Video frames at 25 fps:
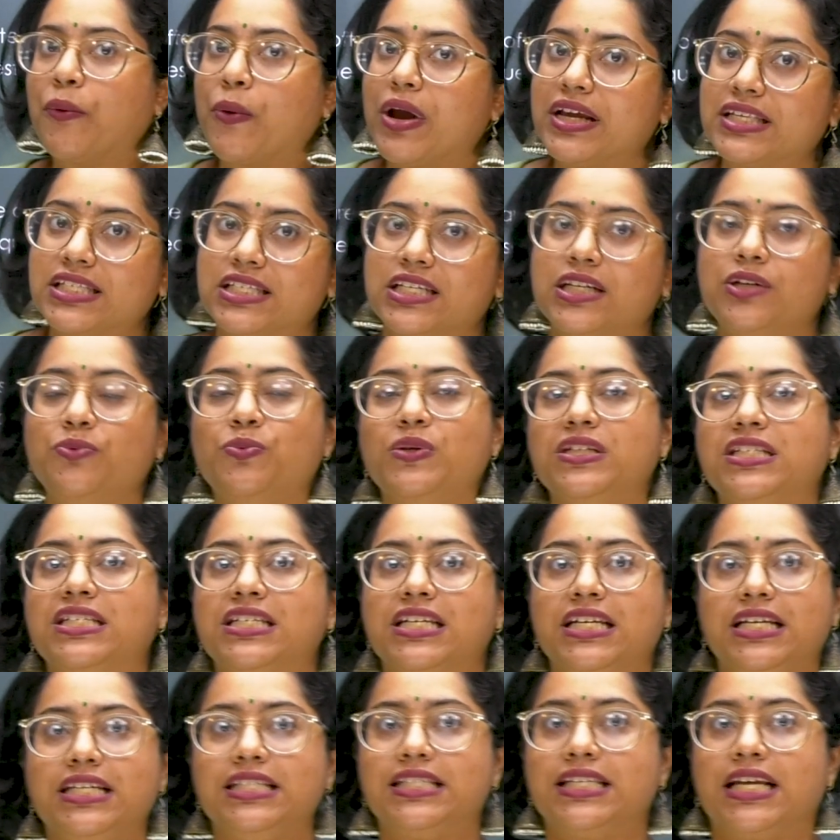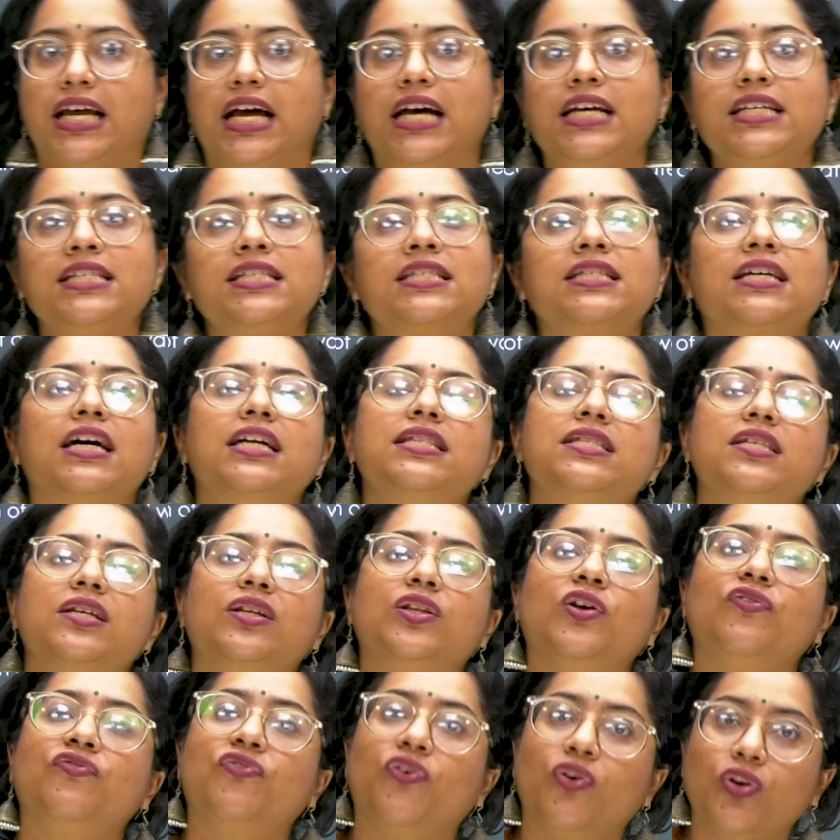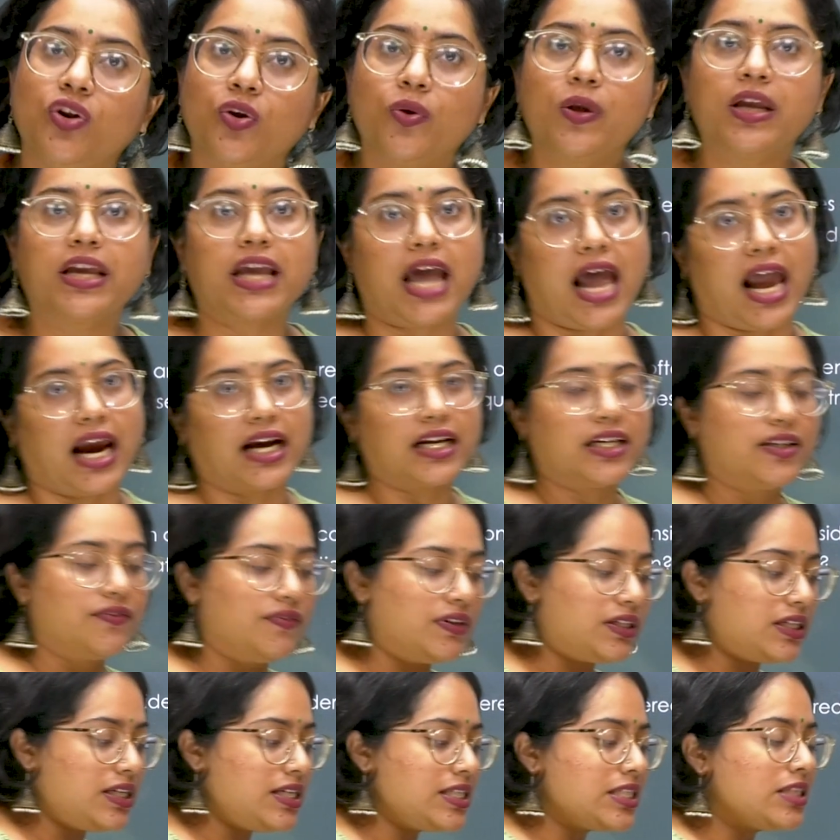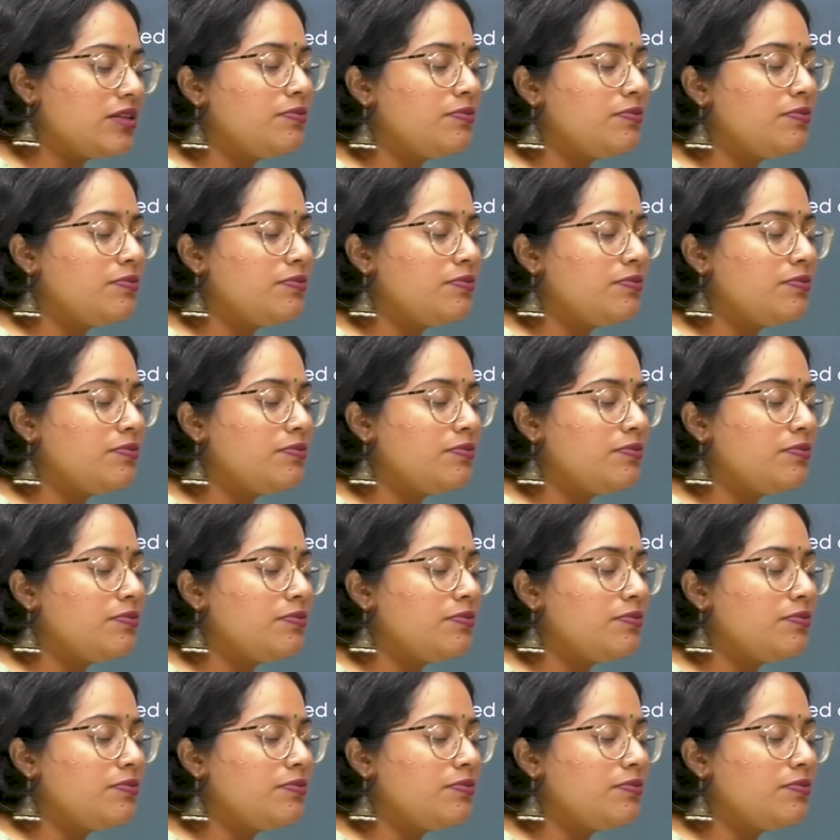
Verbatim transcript: question which reads as, consider the following activities,